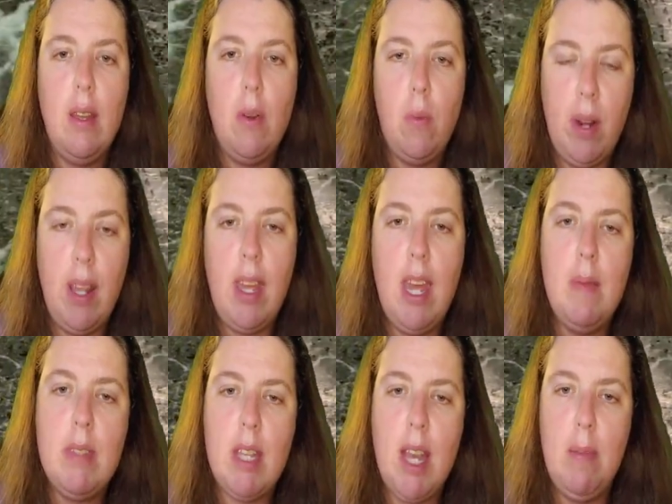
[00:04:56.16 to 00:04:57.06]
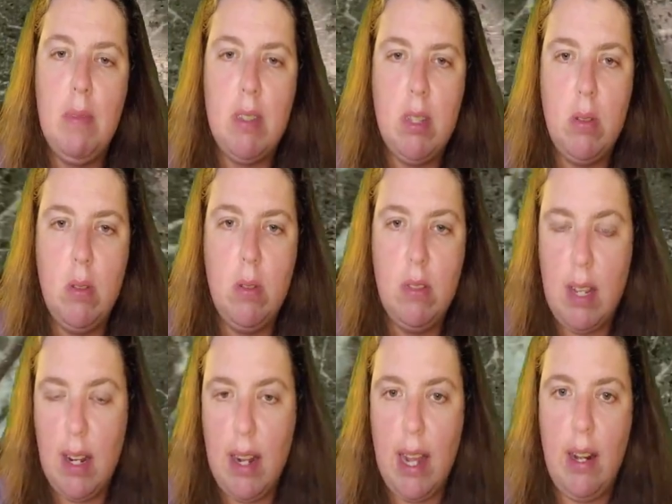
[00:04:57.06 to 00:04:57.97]
When it came time to
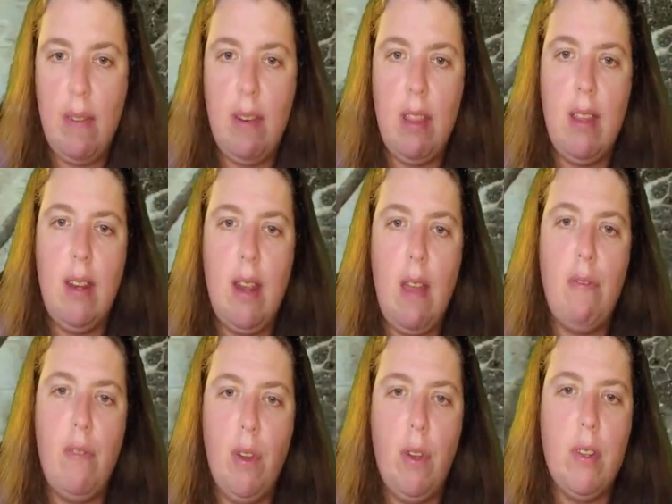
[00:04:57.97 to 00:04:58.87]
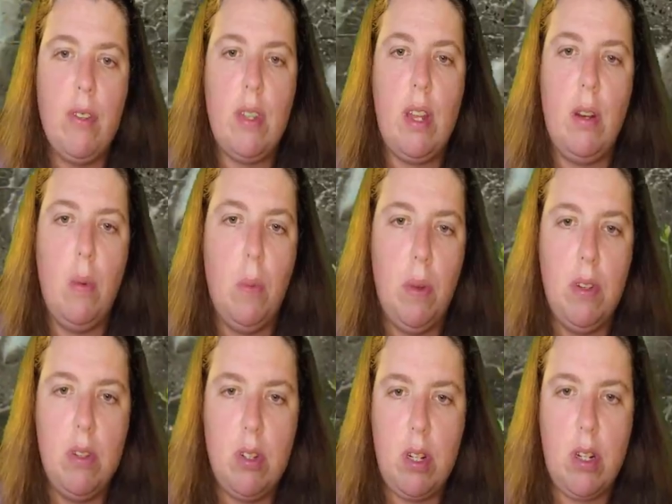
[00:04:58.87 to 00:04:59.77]
tear down everything, they focused on the
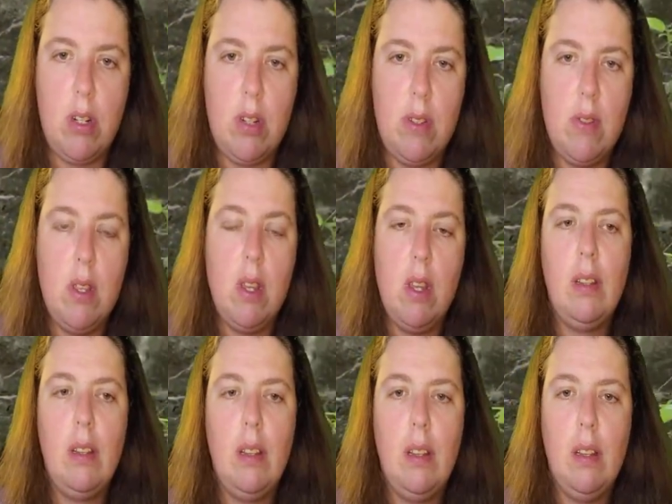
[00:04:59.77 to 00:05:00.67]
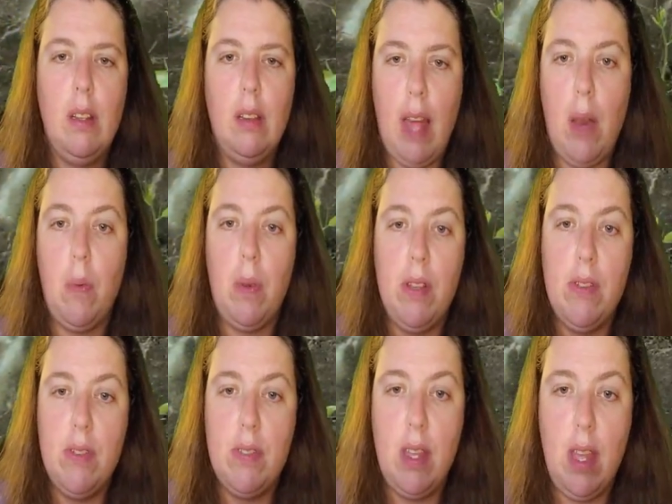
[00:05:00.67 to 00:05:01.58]
wooden structures. that
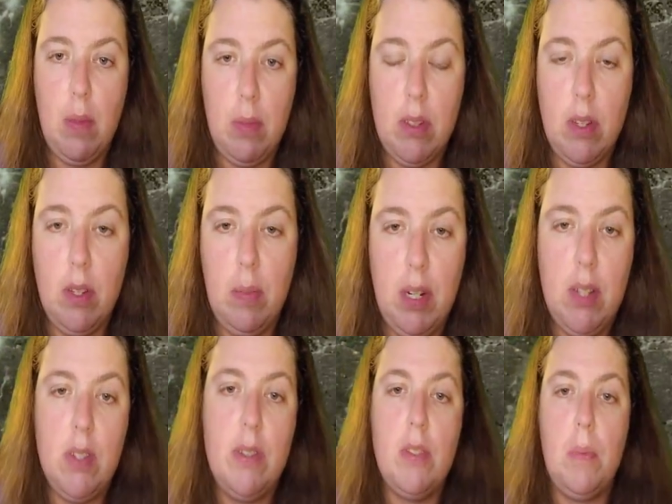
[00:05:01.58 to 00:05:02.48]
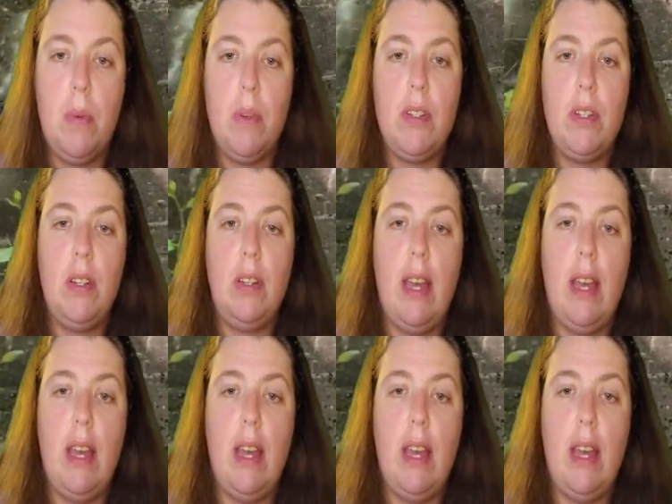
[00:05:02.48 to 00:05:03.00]
was the Amatol munitions portion.